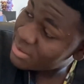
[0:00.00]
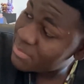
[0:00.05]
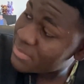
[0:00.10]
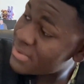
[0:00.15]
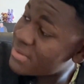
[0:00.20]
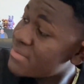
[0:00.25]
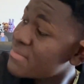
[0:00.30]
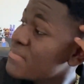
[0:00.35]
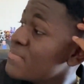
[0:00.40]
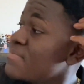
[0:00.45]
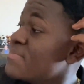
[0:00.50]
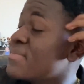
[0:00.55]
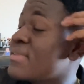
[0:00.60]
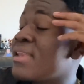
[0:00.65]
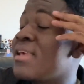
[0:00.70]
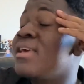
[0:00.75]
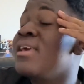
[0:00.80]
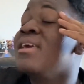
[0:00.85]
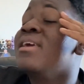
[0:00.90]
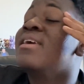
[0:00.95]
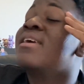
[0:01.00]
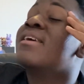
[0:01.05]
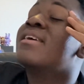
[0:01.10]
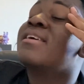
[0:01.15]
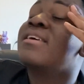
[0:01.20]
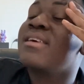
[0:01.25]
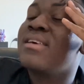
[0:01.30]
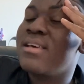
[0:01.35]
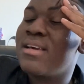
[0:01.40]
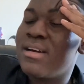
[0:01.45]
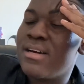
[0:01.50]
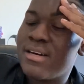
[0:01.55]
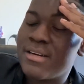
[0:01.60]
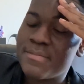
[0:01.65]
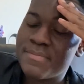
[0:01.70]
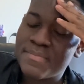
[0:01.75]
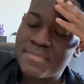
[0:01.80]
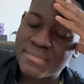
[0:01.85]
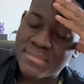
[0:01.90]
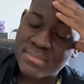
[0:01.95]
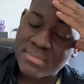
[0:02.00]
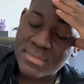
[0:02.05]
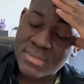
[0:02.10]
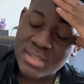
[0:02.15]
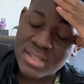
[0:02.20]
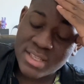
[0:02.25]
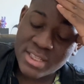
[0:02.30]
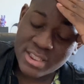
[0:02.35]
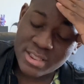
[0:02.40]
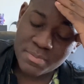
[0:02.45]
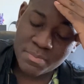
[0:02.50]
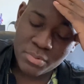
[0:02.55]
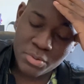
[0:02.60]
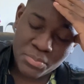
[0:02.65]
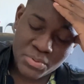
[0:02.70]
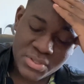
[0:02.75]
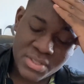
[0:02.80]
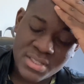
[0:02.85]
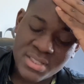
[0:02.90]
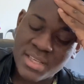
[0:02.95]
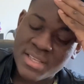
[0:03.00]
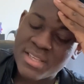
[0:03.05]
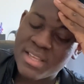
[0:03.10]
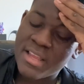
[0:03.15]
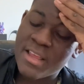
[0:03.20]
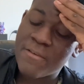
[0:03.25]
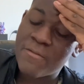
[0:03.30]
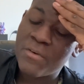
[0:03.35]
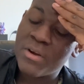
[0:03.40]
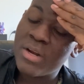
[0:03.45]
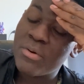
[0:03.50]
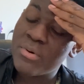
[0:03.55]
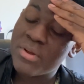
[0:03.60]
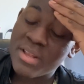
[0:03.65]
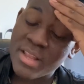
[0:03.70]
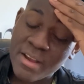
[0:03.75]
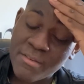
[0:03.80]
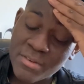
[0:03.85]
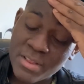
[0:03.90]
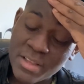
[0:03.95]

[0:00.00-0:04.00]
But uh, this blue person said they thought he would never